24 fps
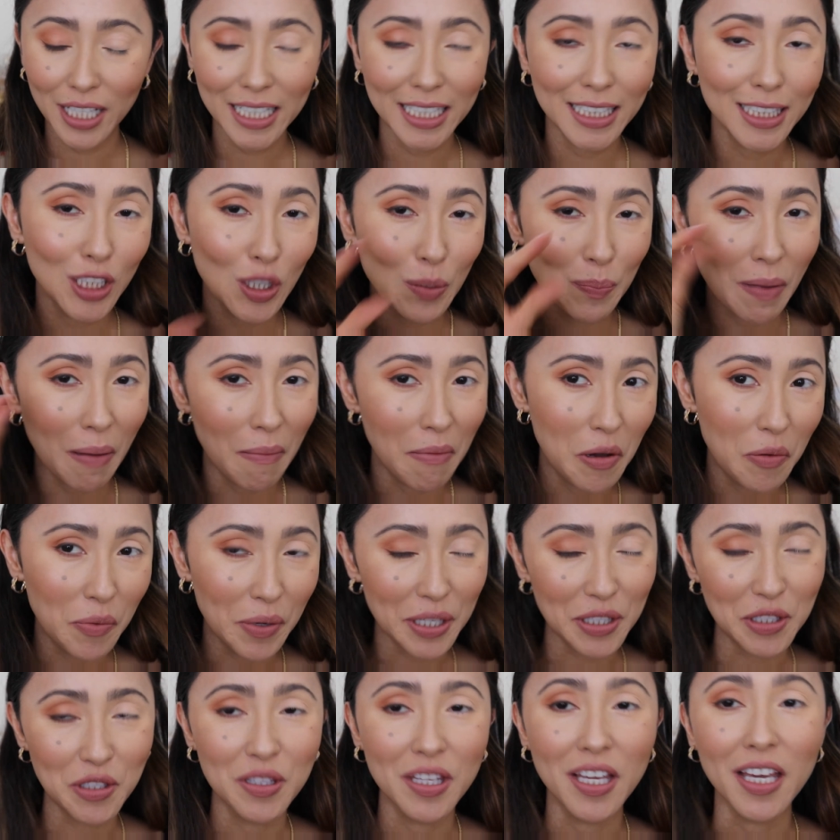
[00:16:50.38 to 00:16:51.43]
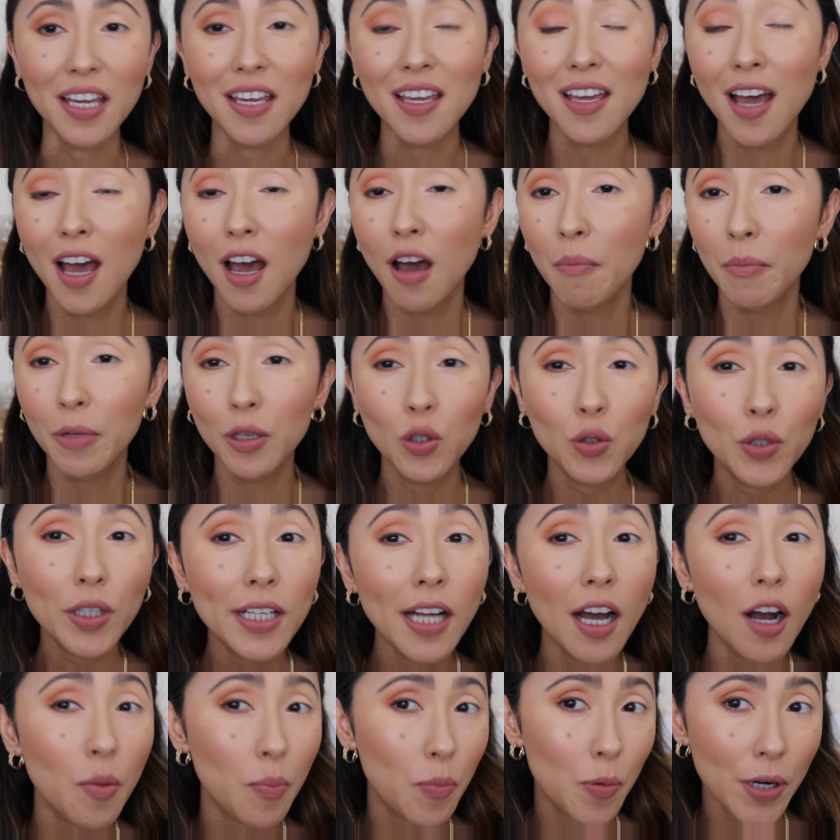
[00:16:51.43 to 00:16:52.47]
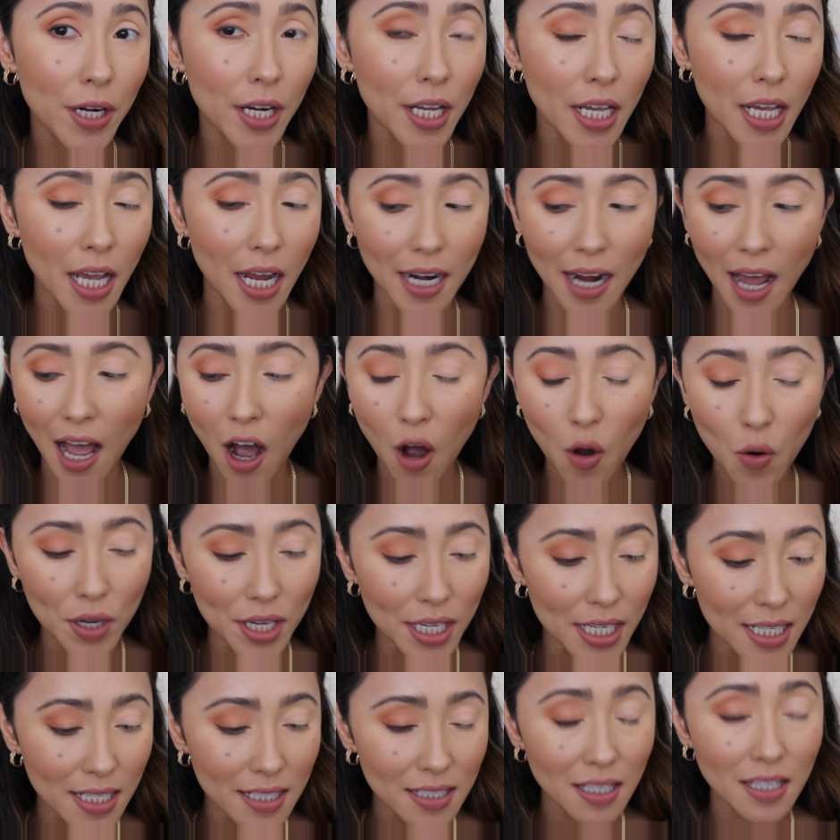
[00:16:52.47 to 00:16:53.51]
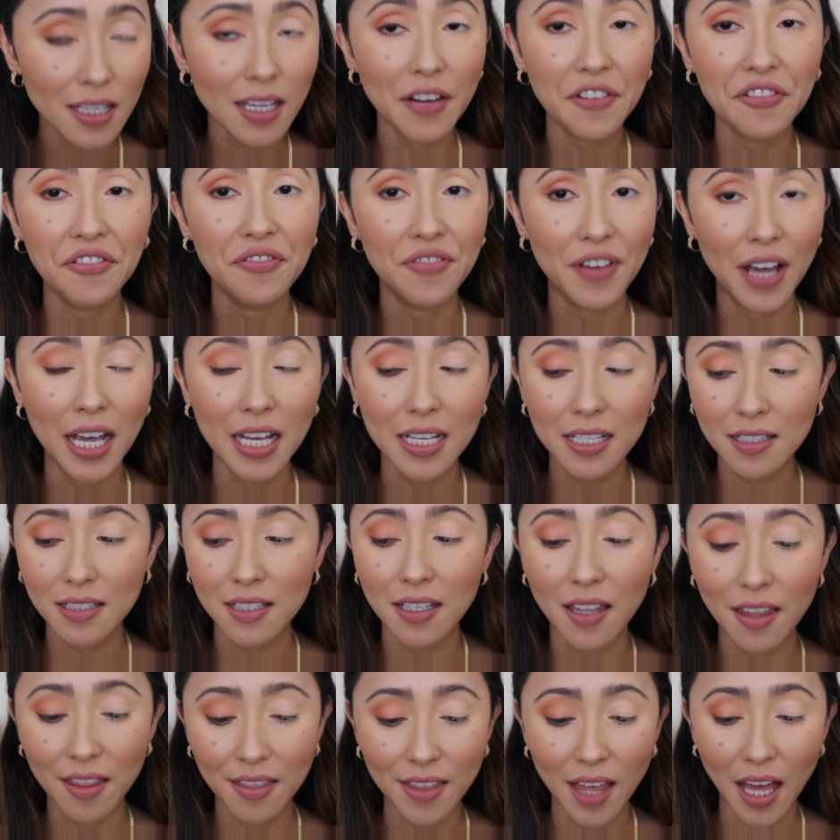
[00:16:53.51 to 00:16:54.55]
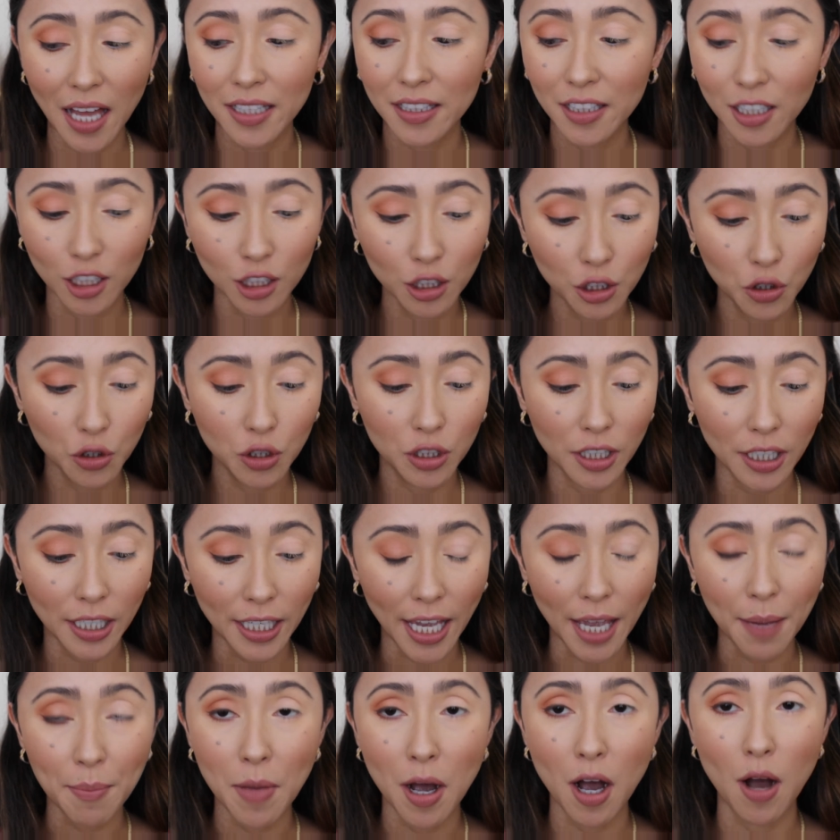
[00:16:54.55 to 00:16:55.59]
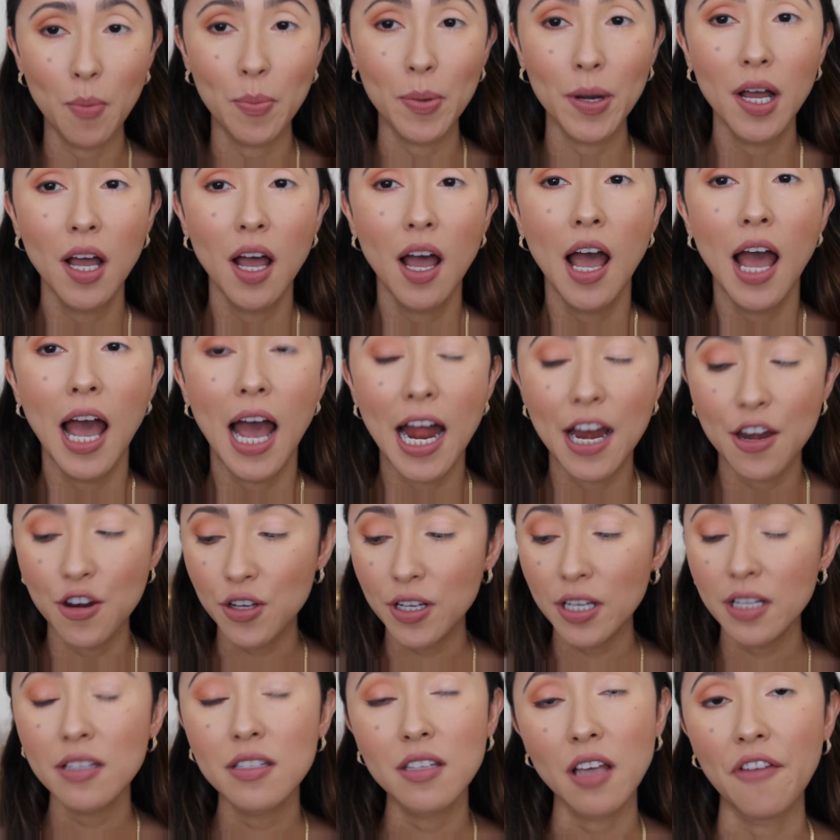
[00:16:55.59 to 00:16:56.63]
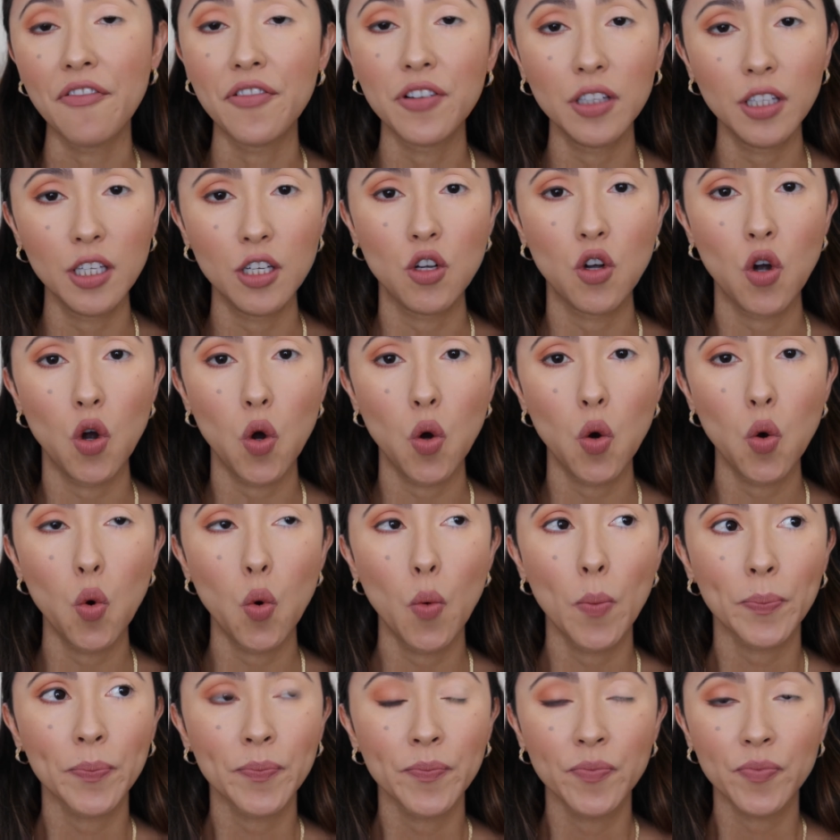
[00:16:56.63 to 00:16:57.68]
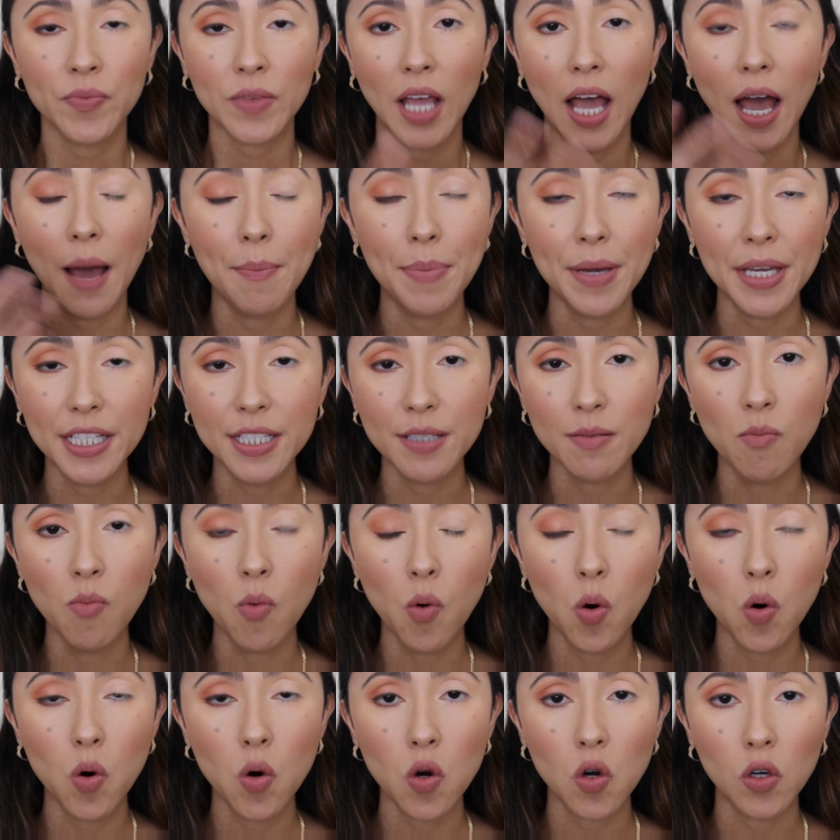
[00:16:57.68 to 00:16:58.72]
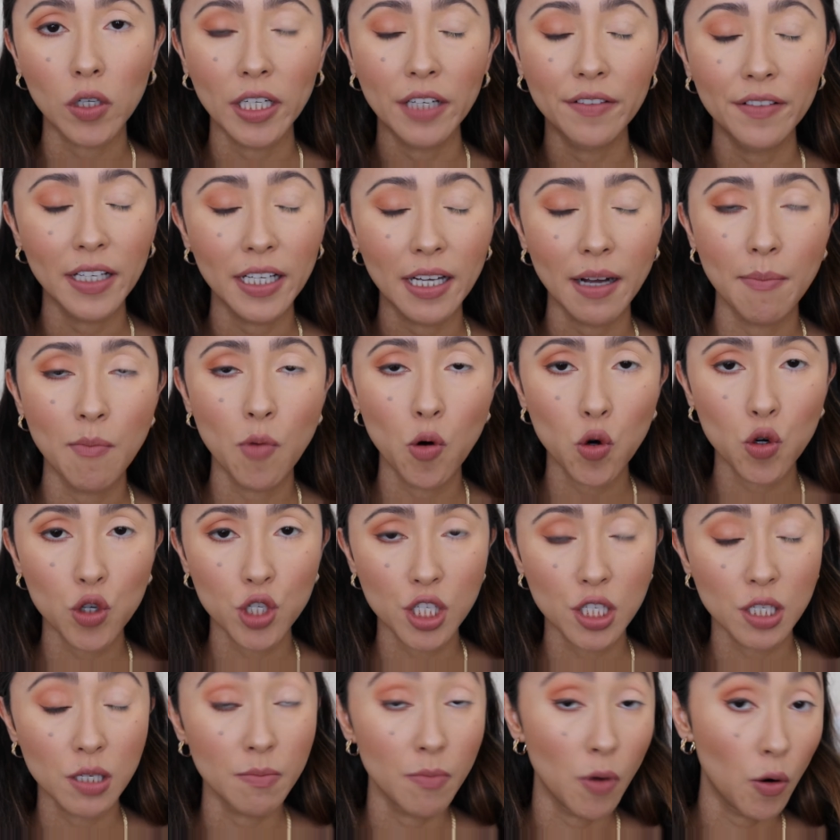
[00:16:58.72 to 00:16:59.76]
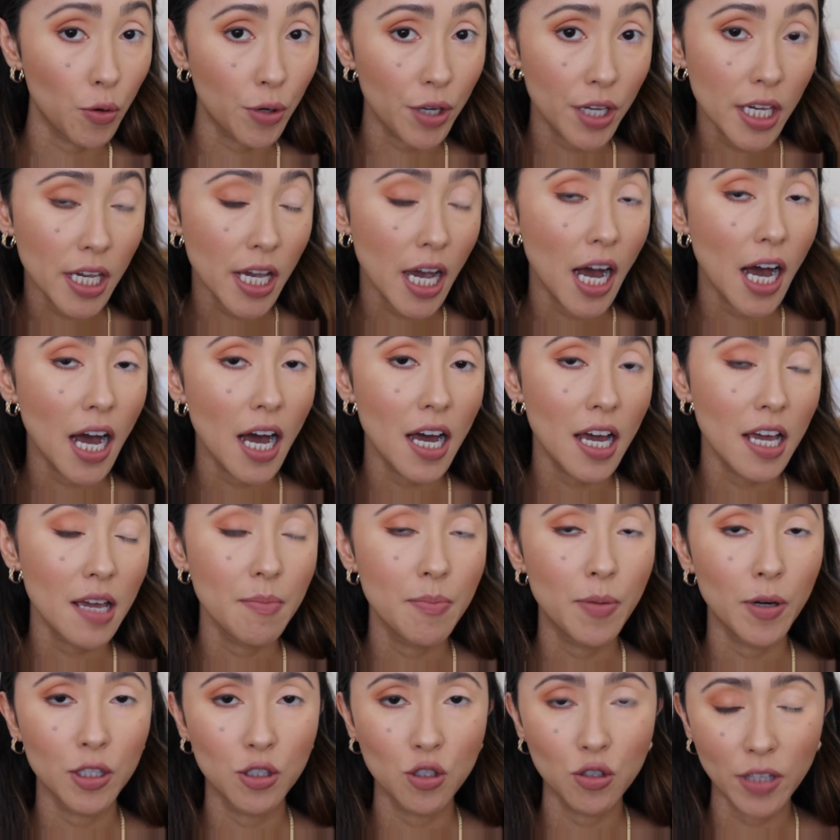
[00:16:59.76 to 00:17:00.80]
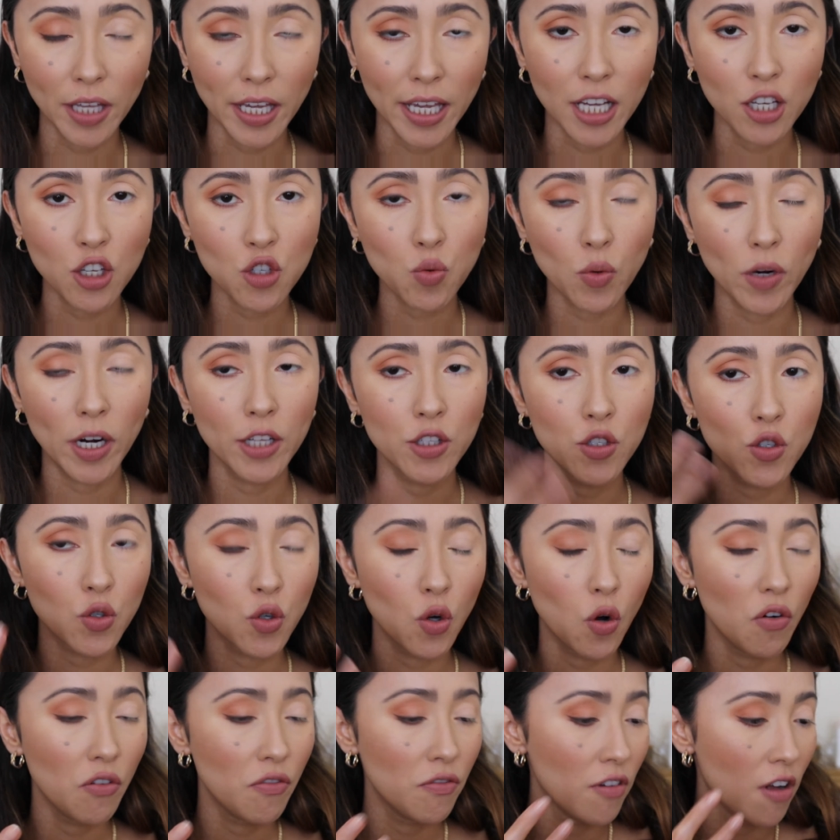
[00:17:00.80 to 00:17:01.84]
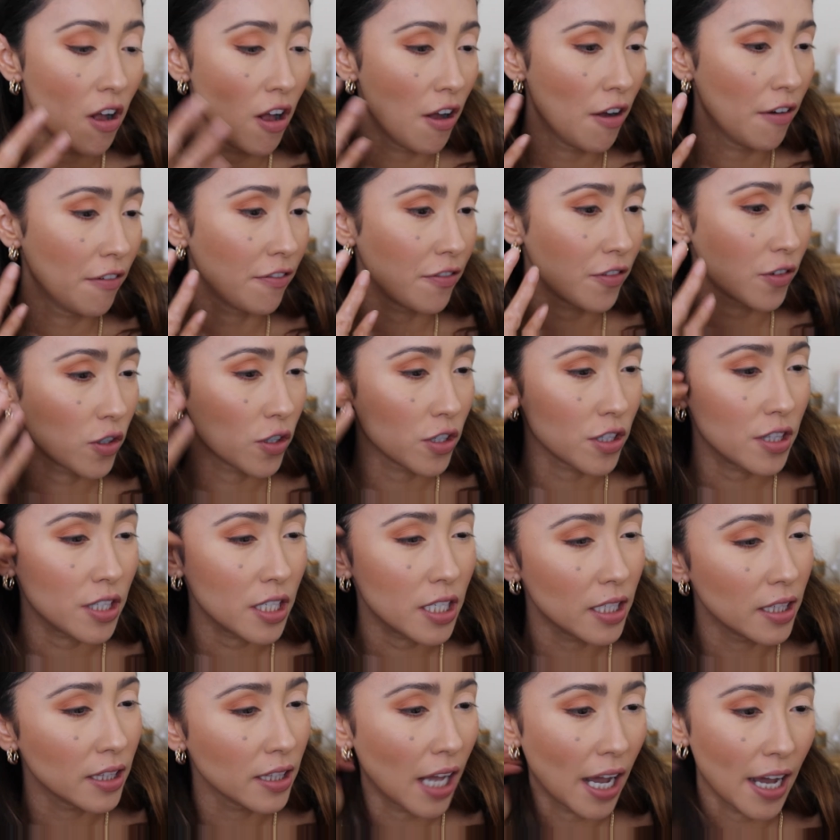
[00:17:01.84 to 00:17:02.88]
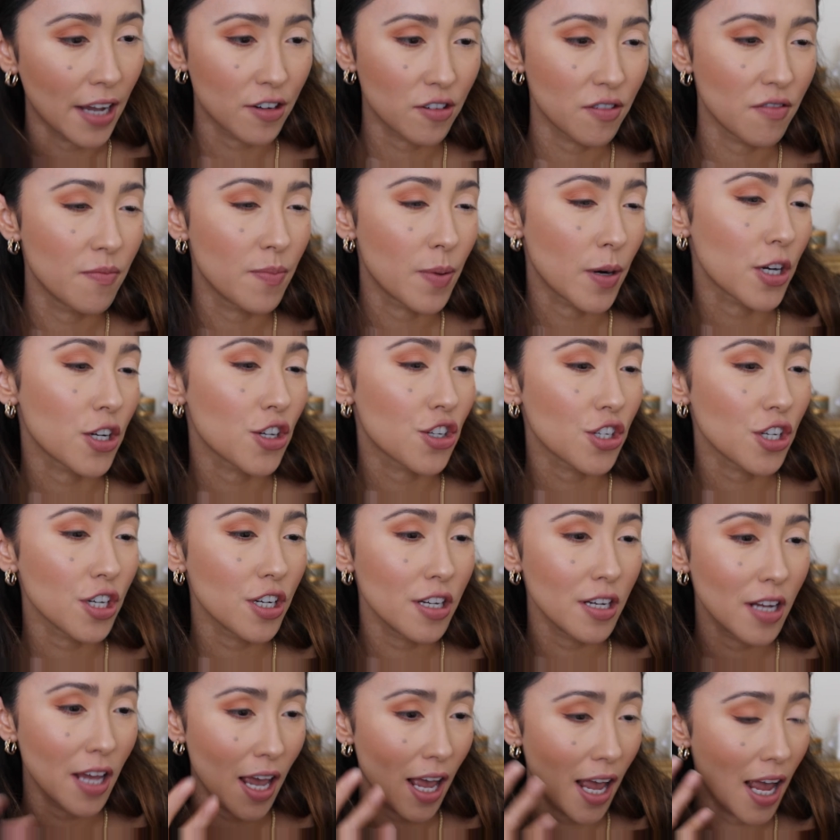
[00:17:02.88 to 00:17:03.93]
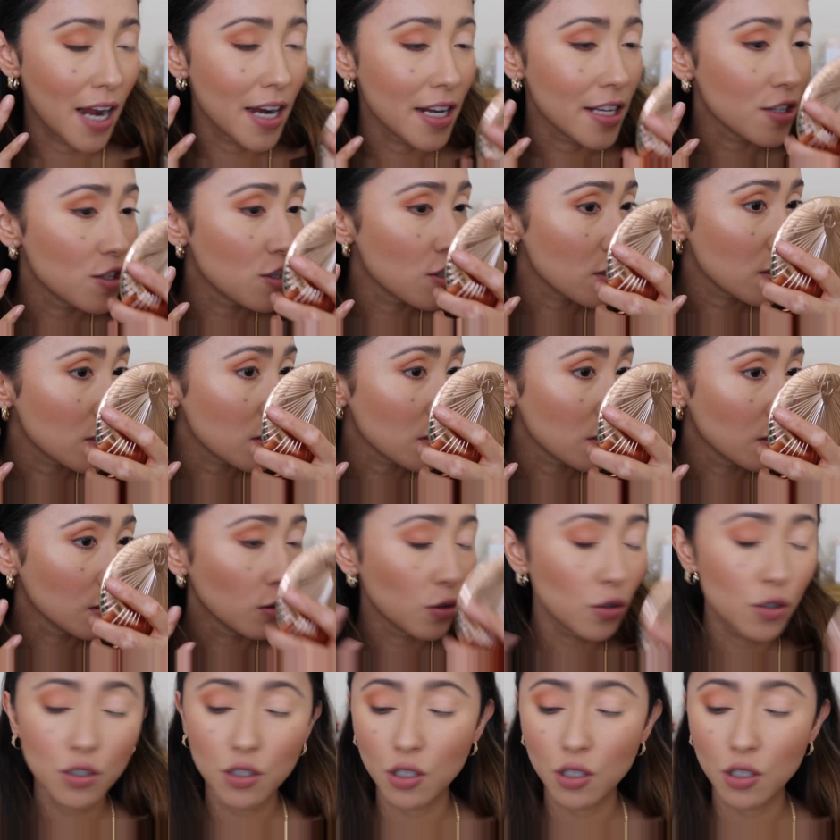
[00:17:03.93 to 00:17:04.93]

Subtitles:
a little baby wing today, but look at how pretty and how easy and fast that look came up. And you can definitely go a bit more, kind of like a more smoky eye, but today I just wanted to go for the lighter version, and it just looks